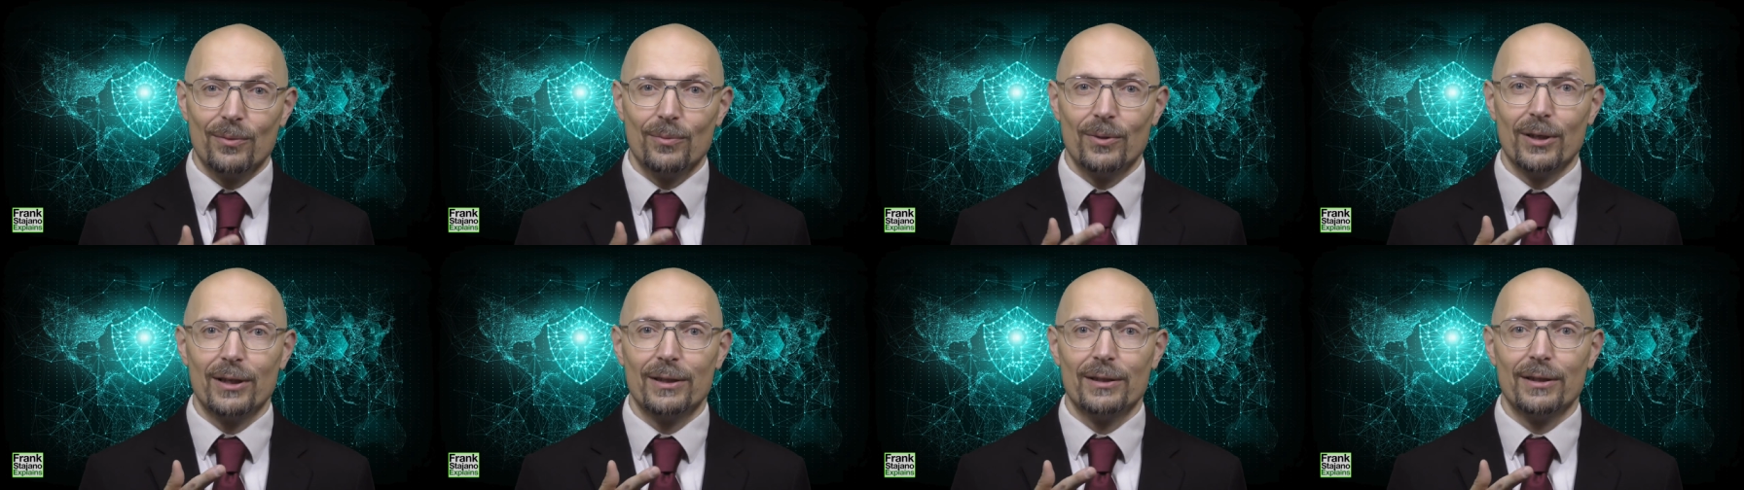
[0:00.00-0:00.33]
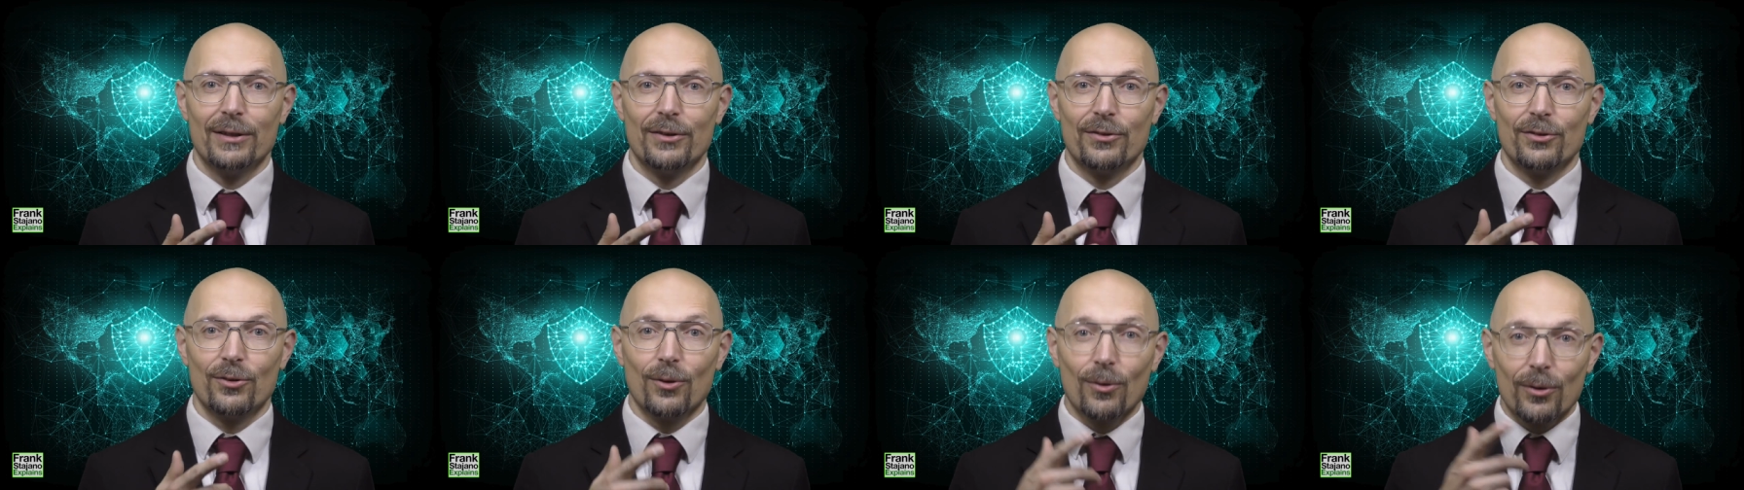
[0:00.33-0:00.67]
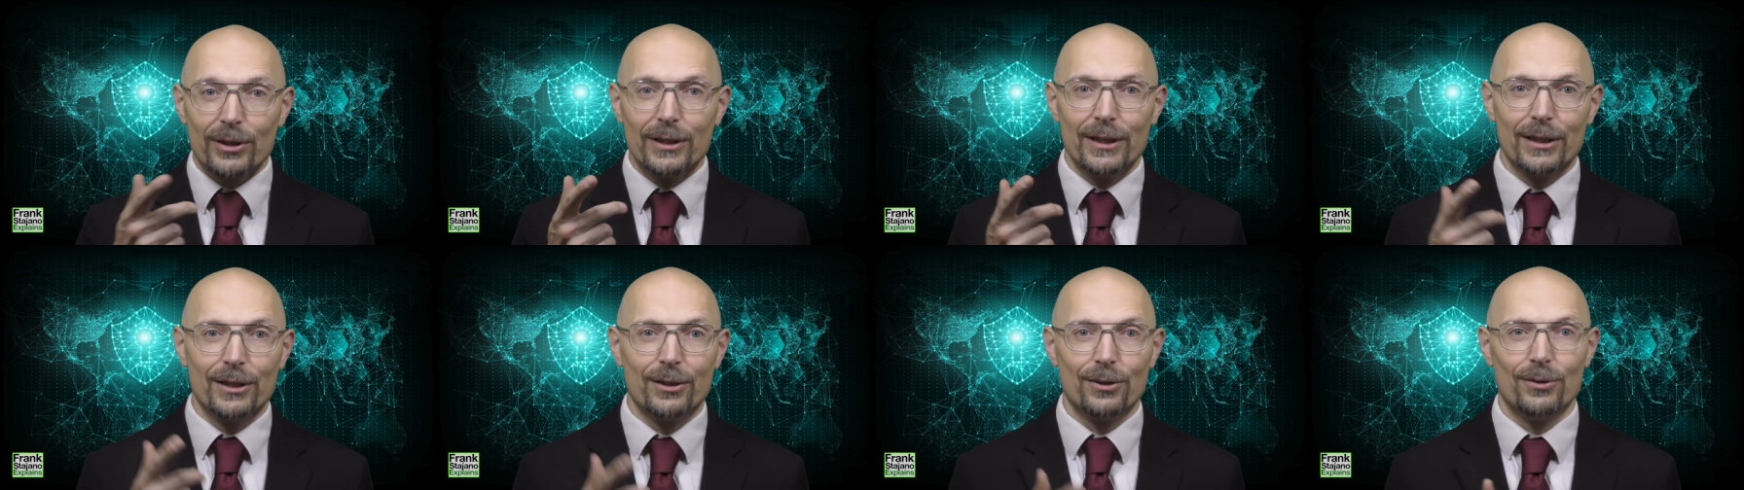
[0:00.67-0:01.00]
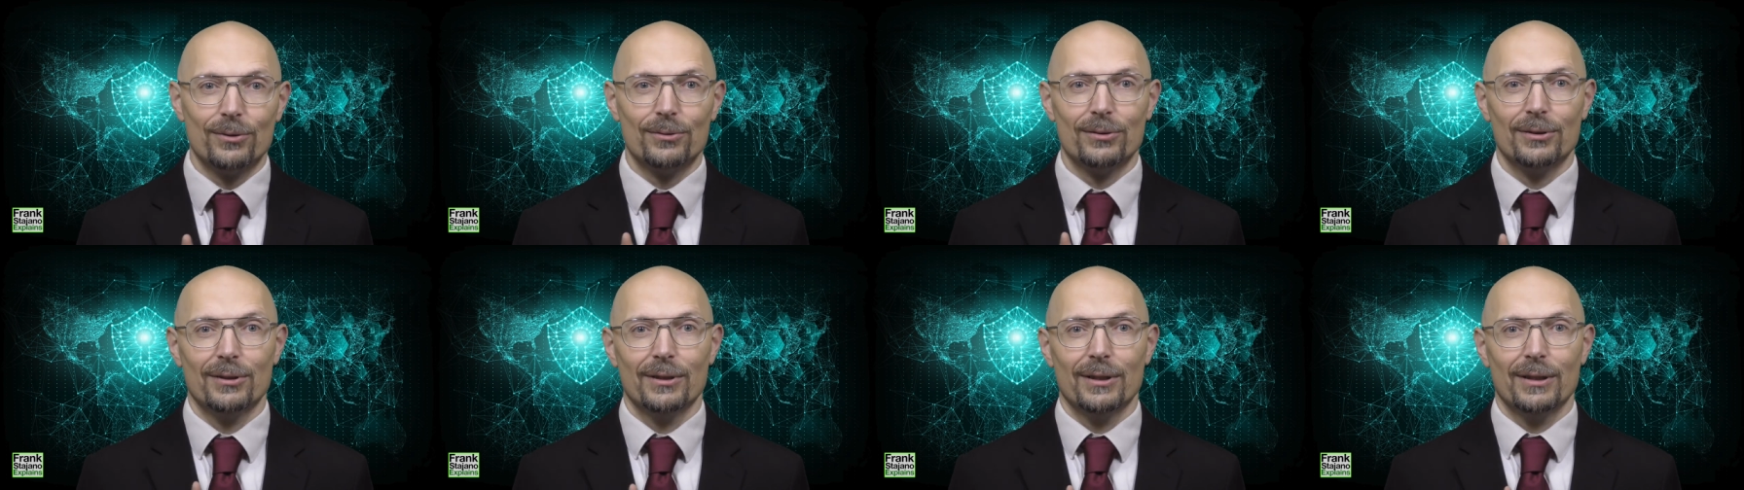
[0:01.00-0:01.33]
where there's already
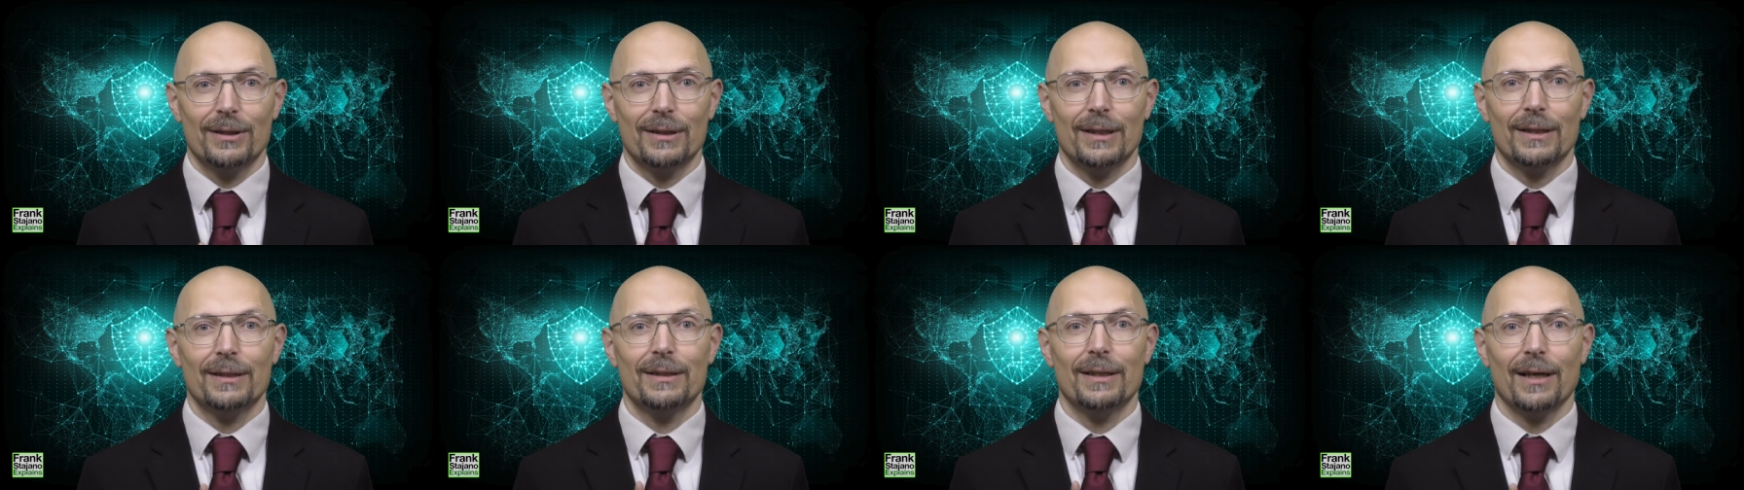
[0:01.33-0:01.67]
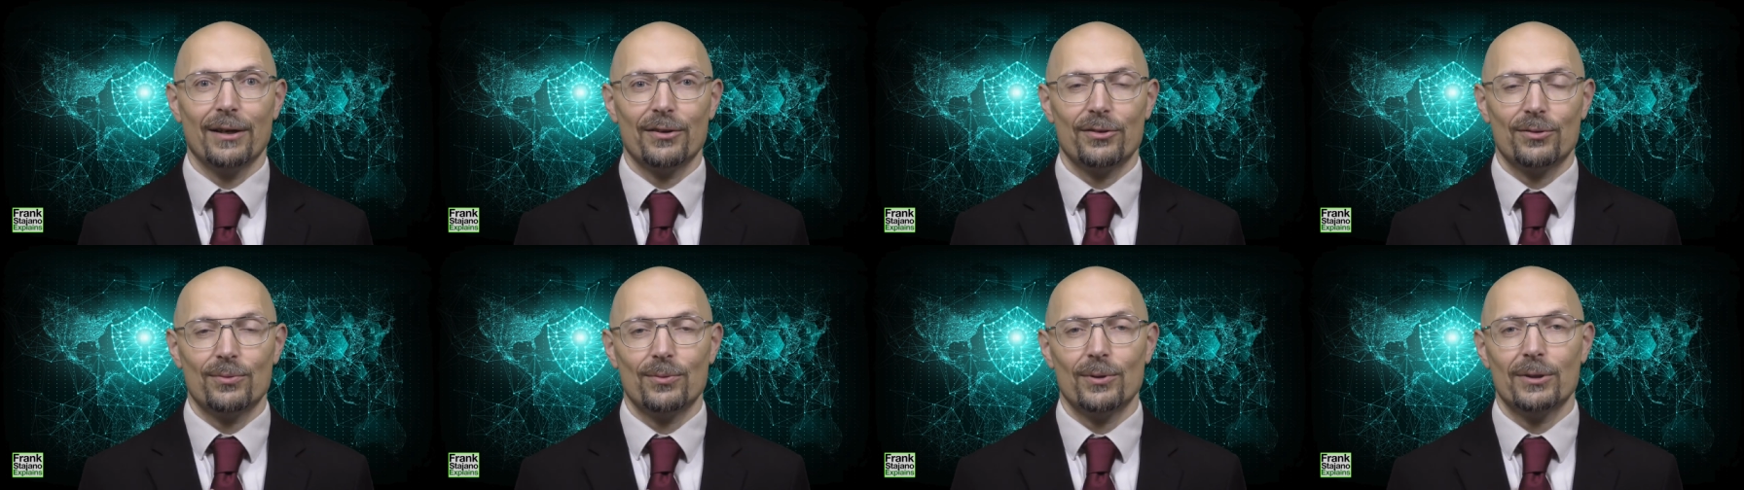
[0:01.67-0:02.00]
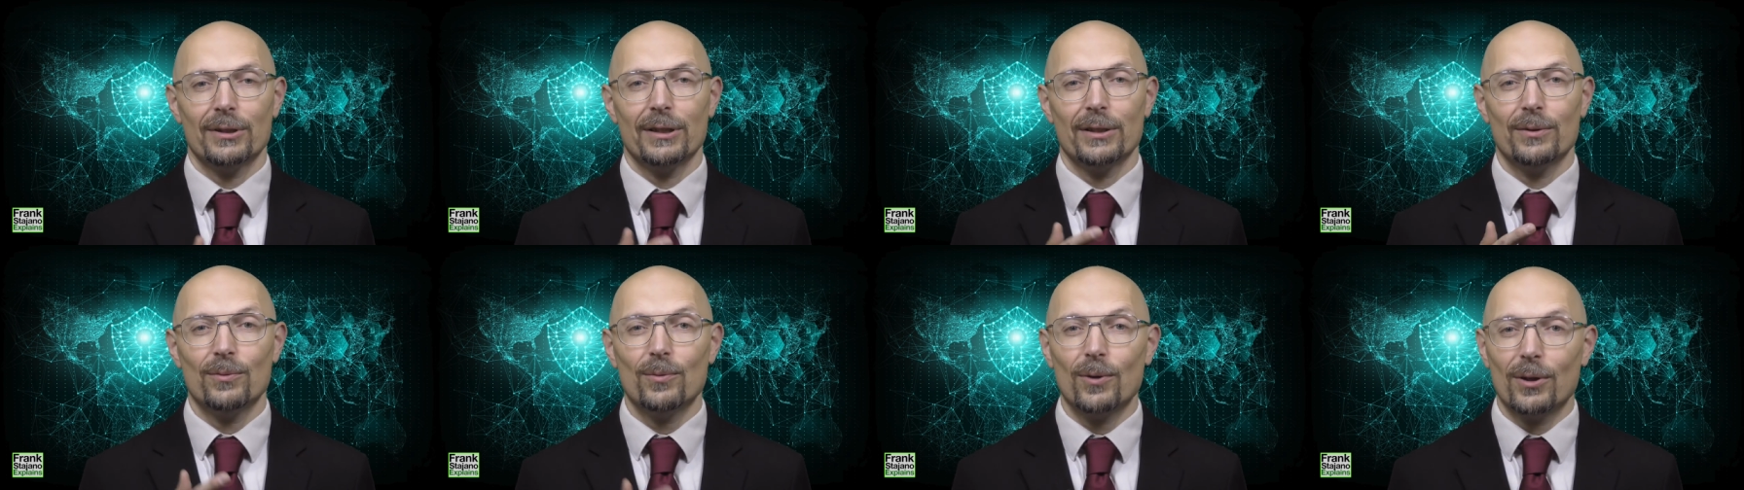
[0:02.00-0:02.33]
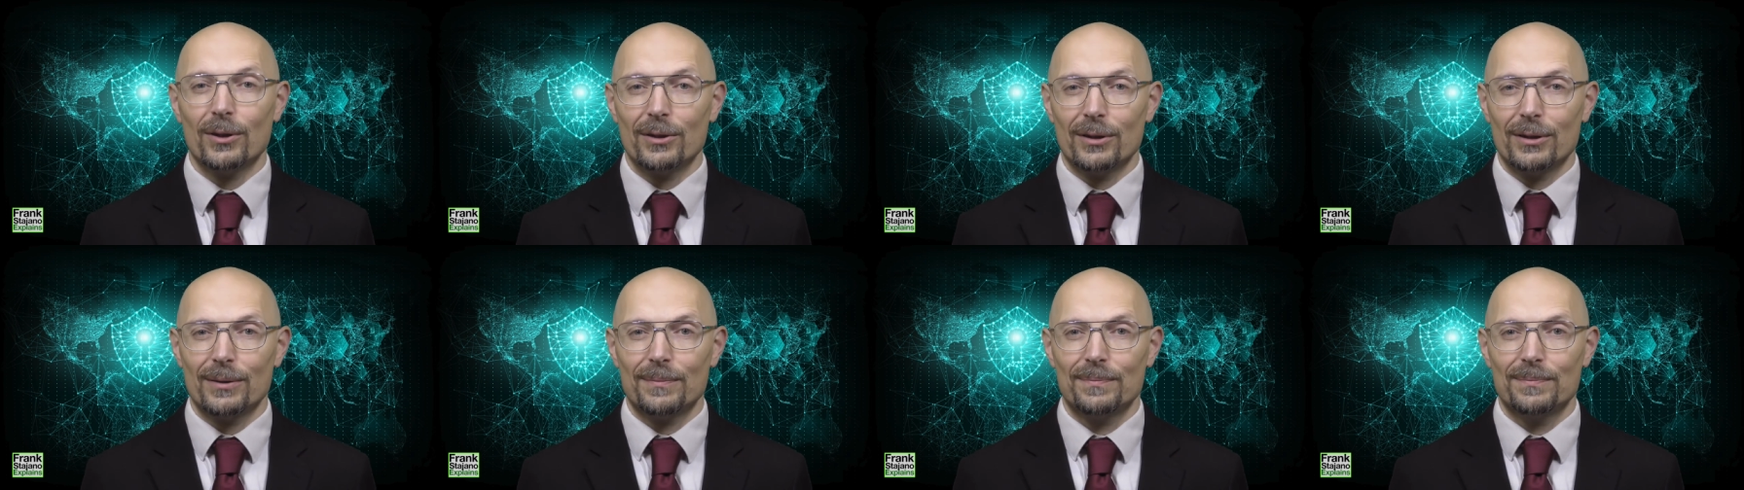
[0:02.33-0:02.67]
code that does what they
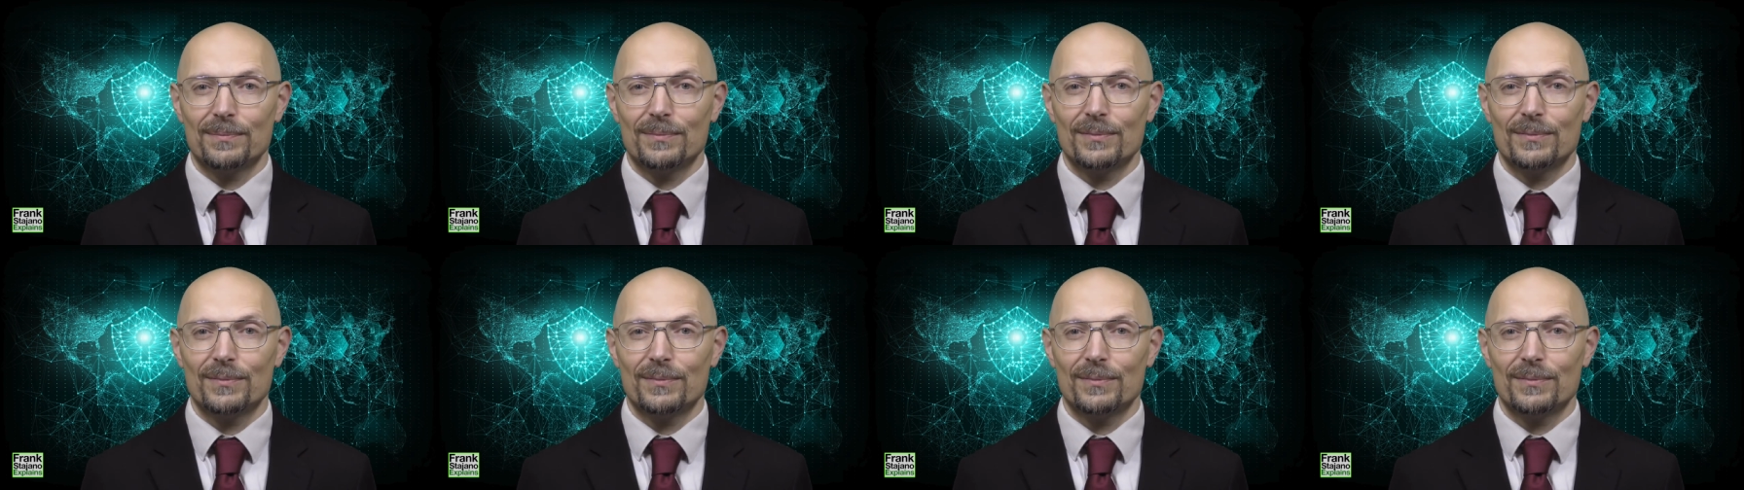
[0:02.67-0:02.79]
want.